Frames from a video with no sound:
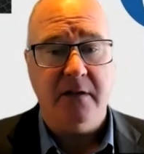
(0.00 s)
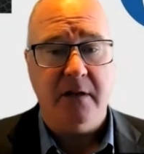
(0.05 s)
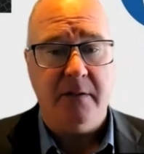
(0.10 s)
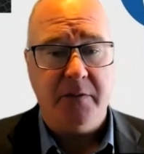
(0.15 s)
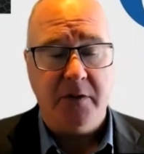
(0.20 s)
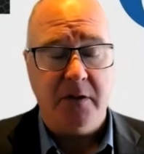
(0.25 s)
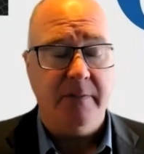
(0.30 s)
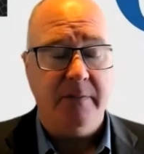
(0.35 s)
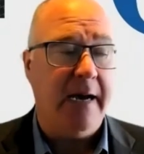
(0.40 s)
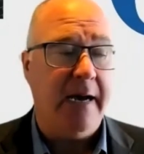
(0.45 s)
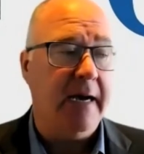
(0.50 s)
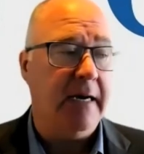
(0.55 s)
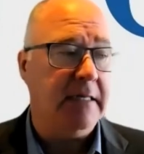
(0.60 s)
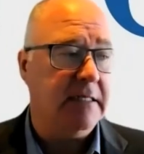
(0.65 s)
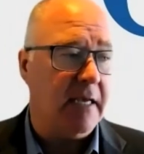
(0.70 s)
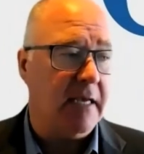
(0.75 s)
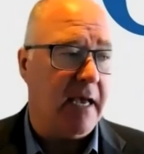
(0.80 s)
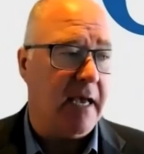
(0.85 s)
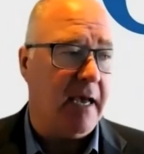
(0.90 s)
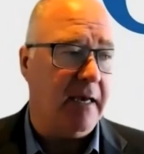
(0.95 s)
the
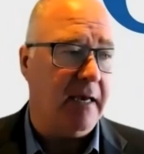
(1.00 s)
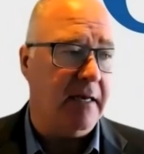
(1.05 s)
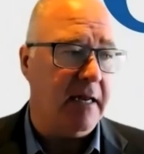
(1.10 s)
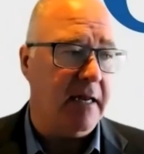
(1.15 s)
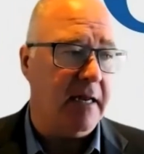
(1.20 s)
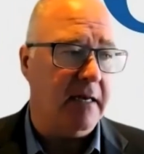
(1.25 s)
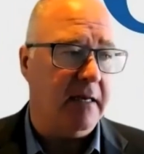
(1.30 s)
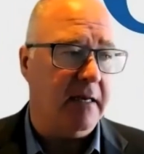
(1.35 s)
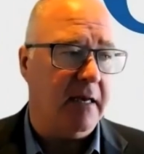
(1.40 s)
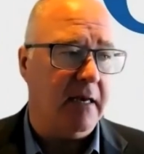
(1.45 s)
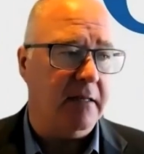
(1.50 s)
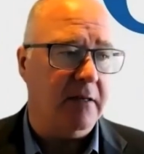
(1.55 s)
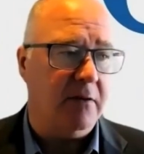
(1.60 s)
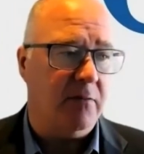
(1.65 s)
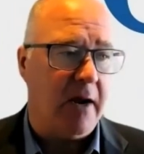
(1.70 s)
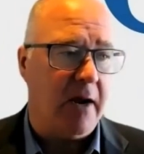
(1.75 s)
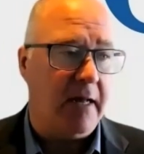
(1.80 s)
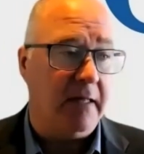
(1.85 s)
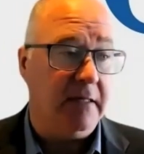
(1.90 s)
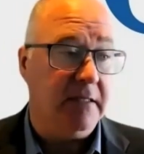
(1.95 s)
pullbacks and, and, and the
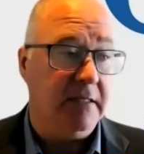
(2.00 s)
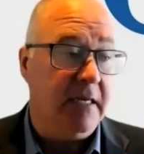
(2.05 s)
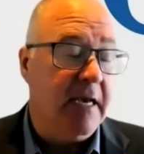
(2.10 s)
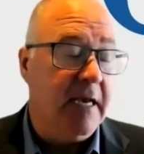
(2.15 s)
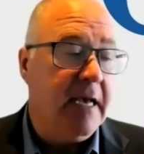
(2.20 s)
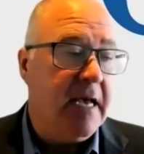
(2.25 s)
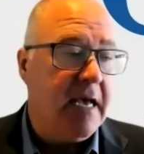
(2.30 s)
rallies.